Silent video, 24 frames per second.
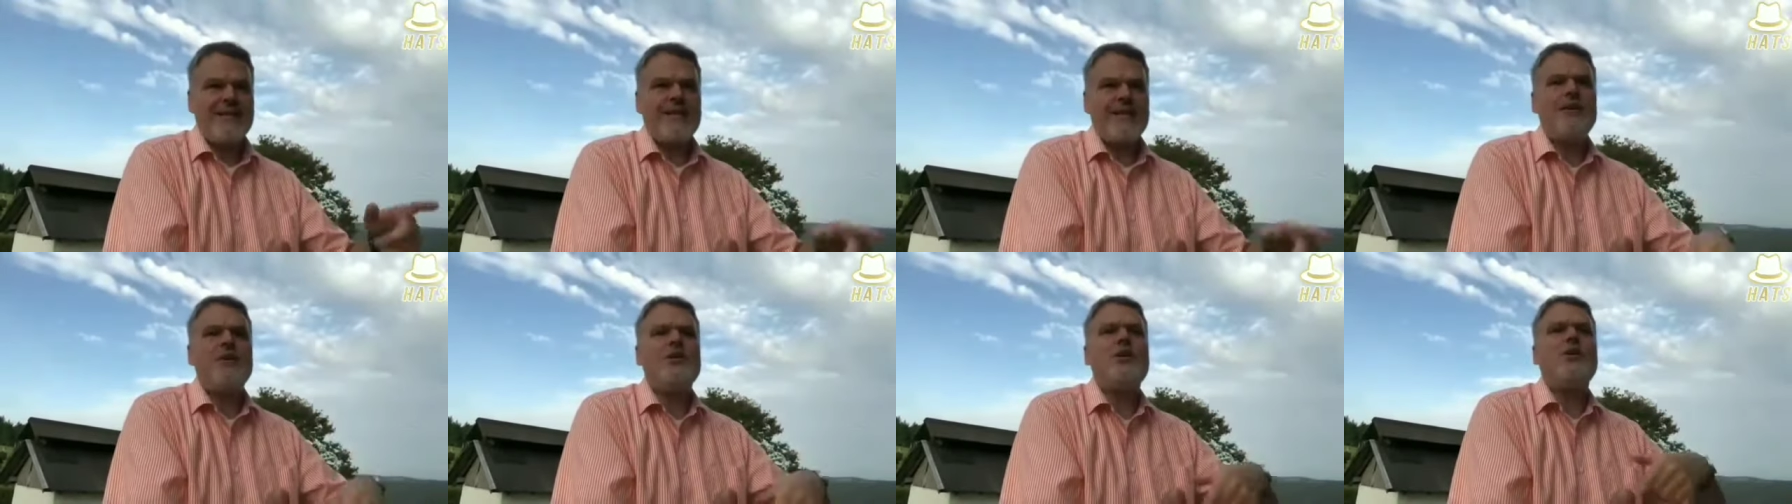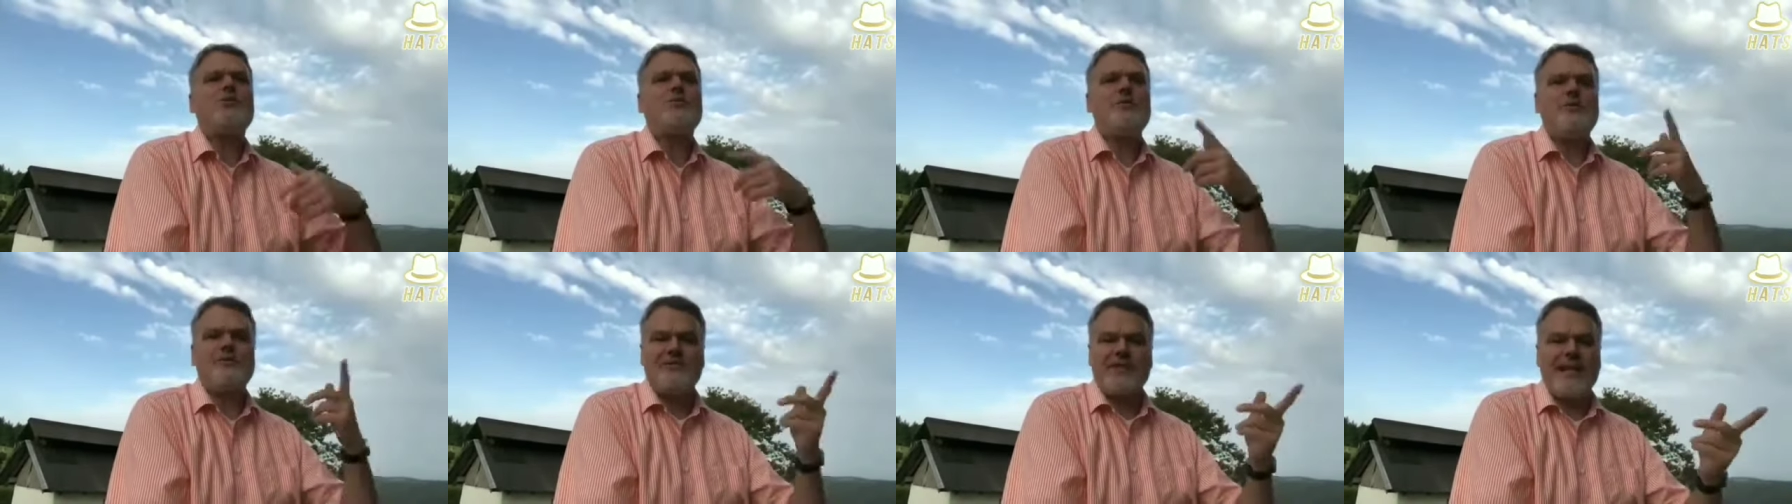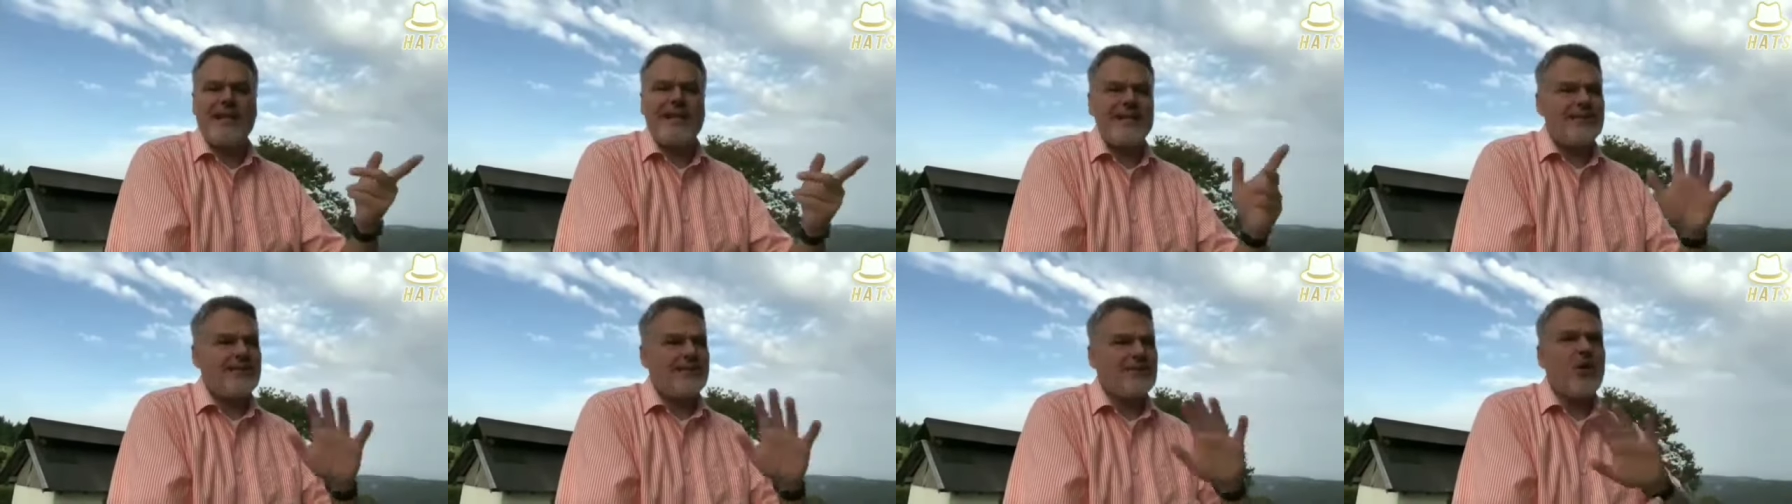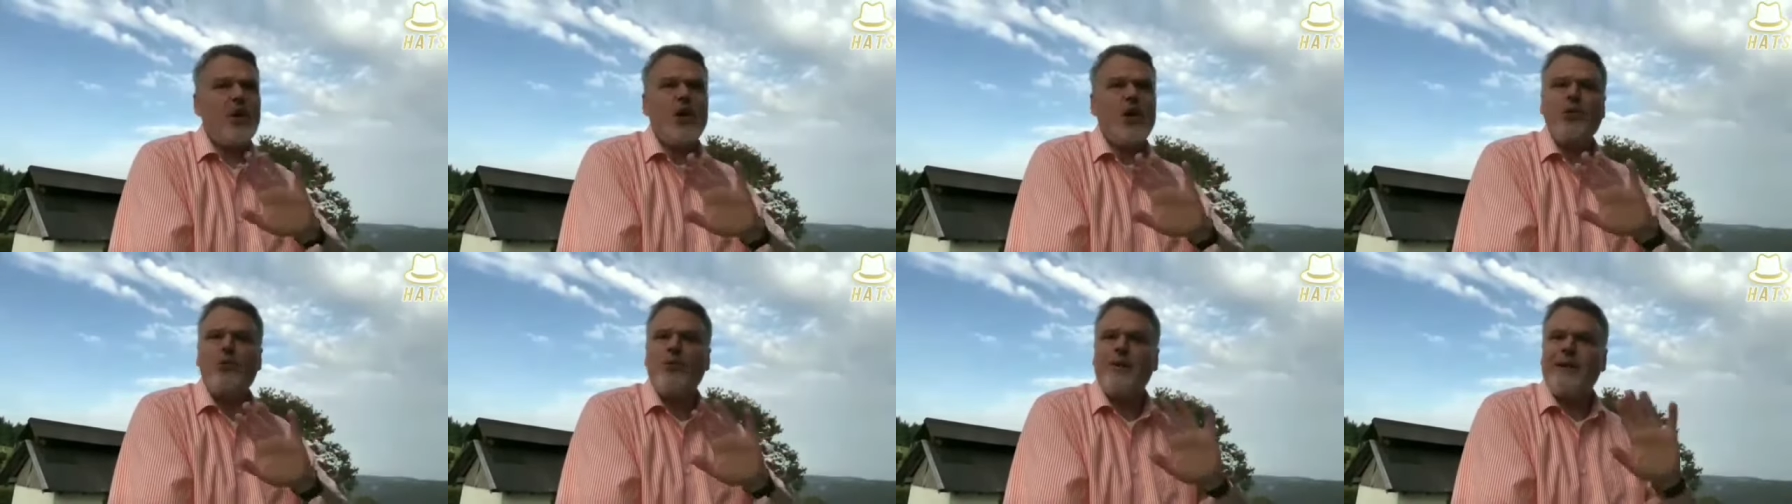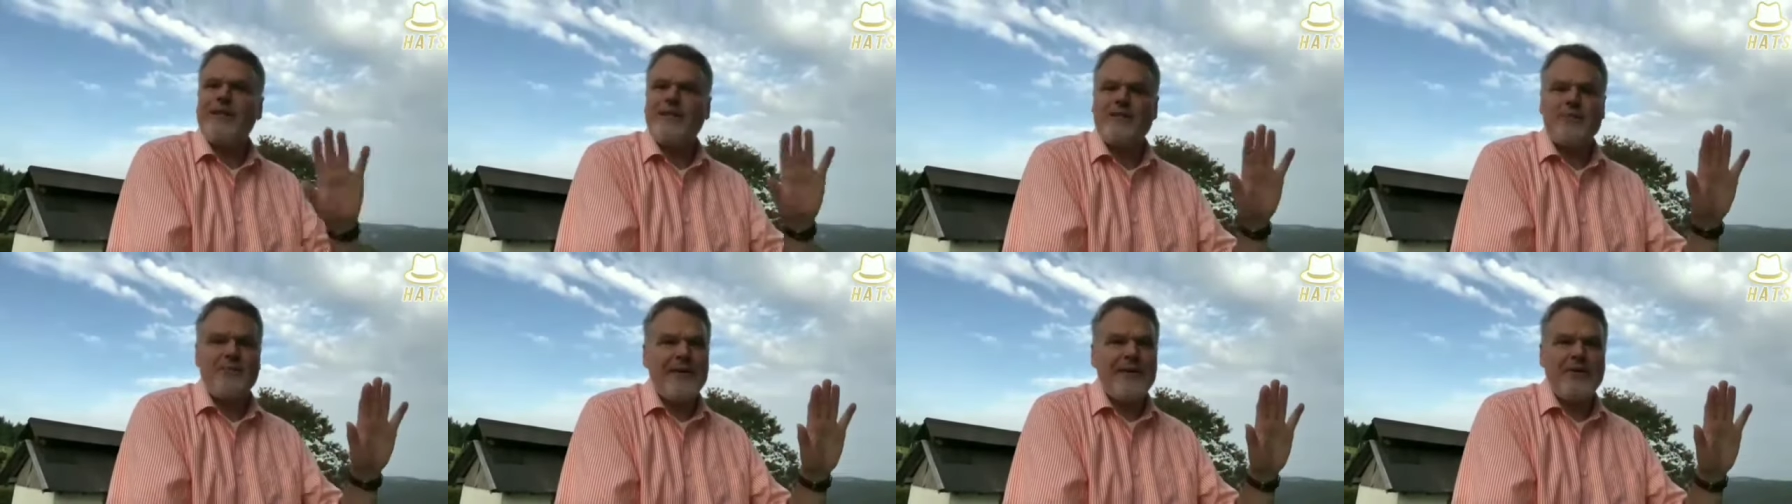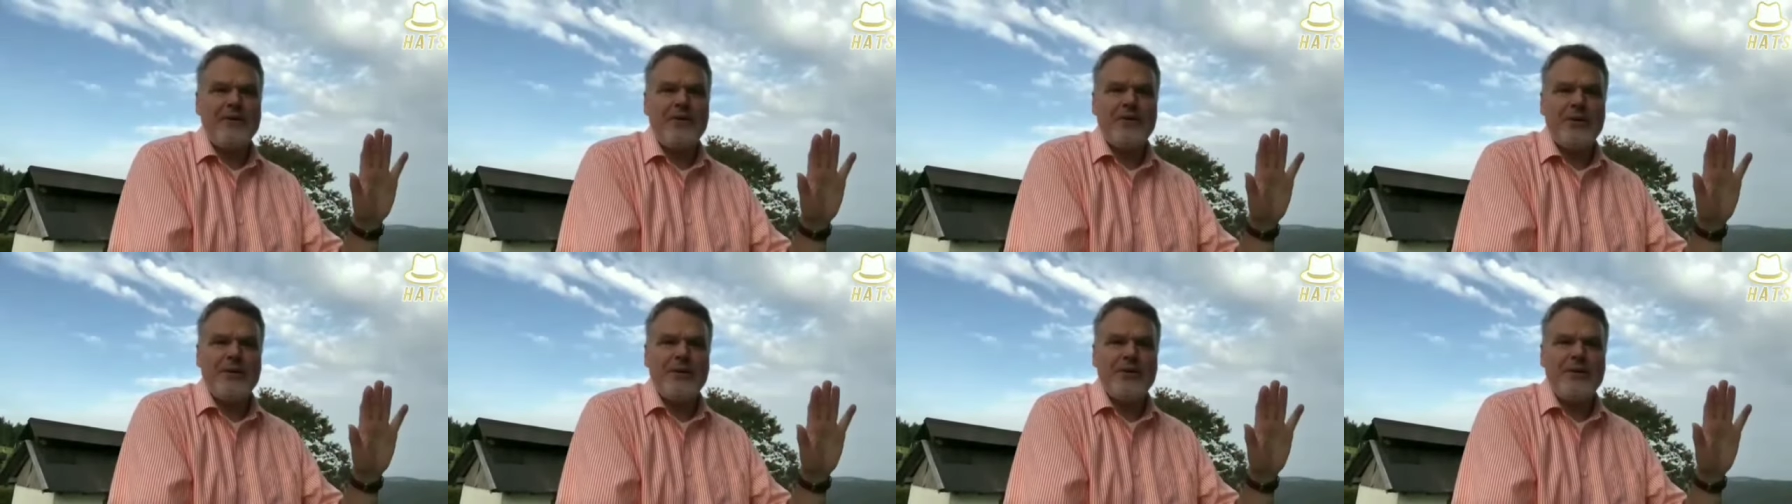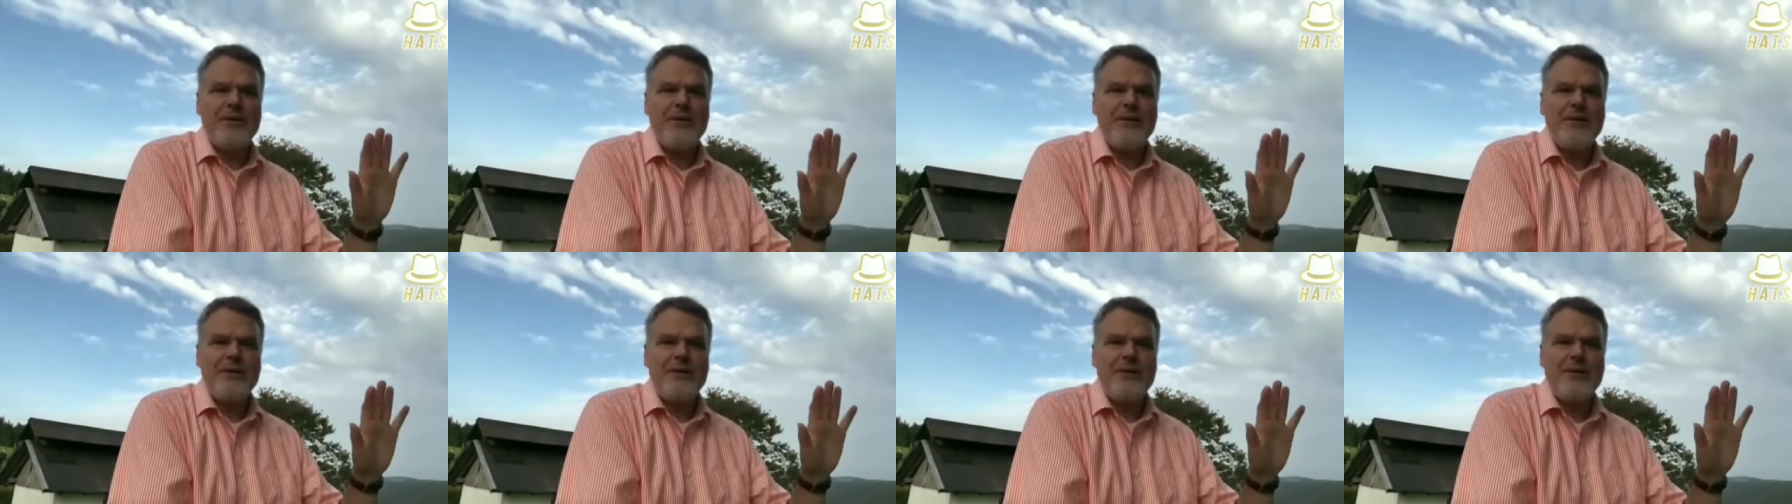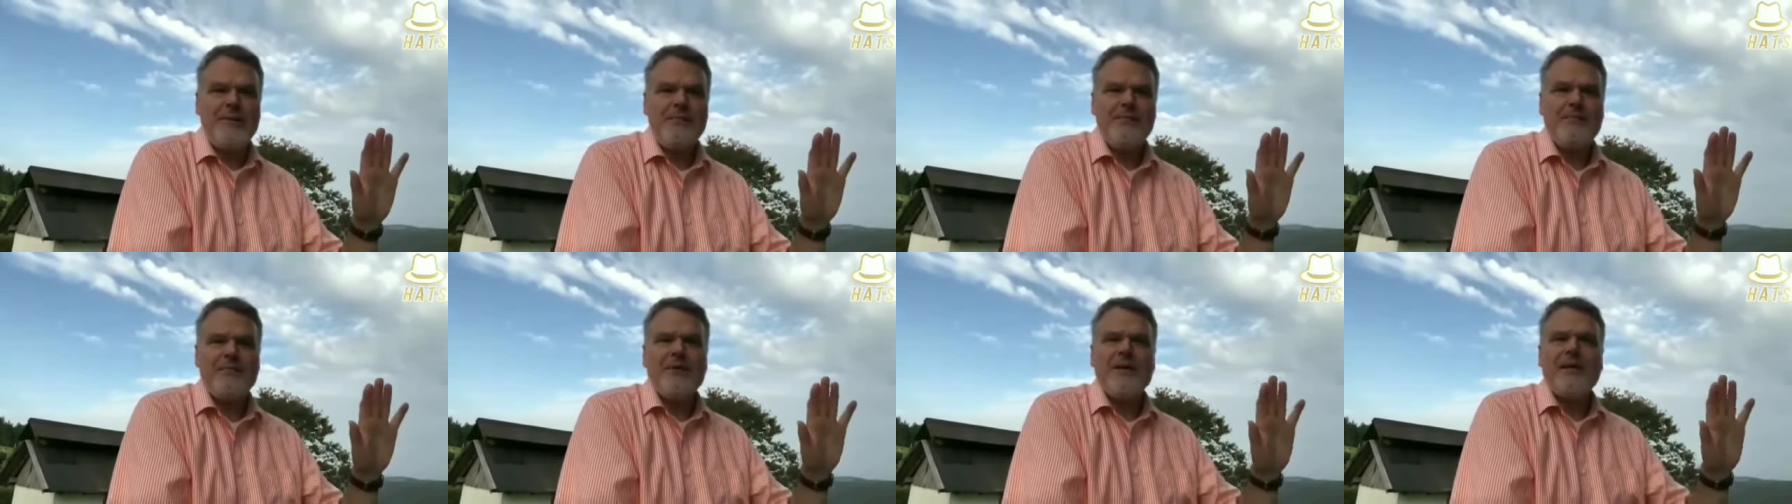and a lot of cycles always mean dirty.